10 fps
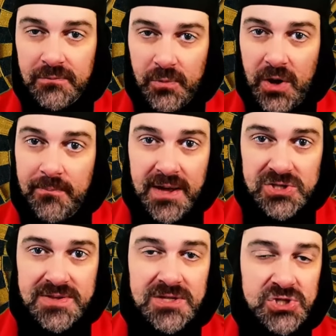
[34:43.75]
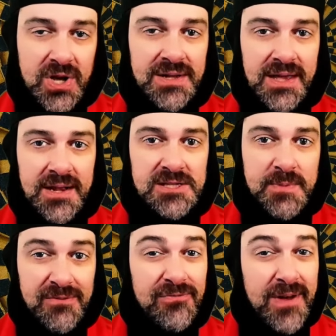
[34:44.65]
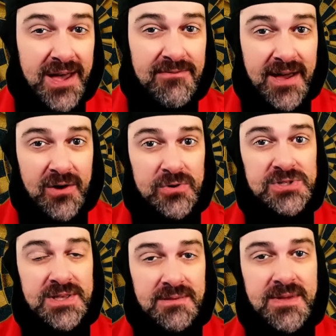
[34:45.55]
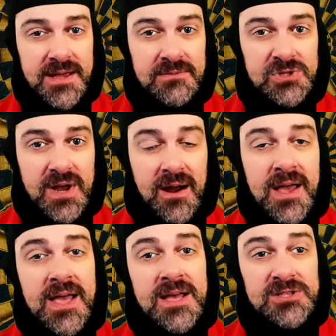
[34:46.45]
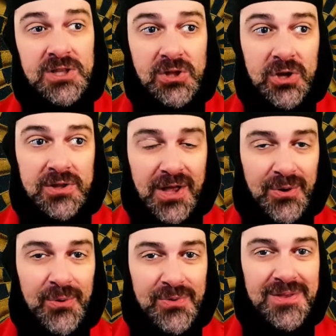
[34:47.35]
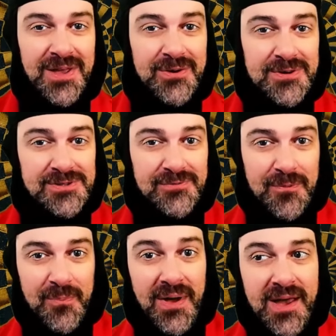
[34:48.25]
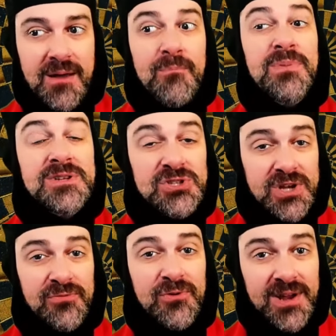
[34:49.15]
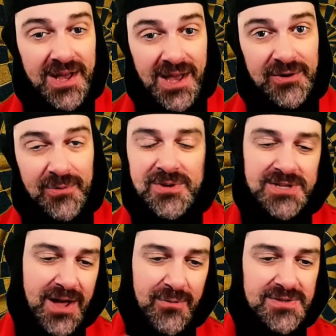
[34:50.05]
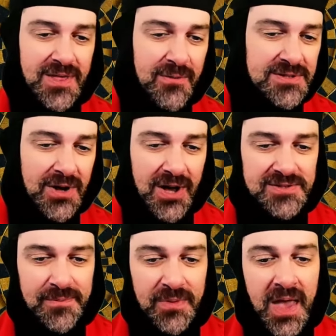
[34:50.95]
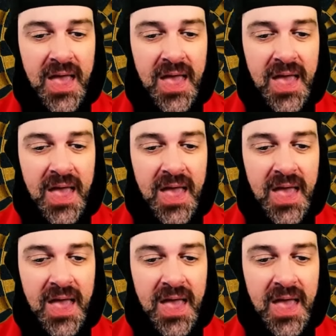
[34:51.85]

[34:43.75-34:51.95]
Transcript: We have mentioned that Sean Kinney spent 5 hours in the makeup chair to look not only like Christopher Pike, but Jeffrey Hunter, which I always thought was awesome.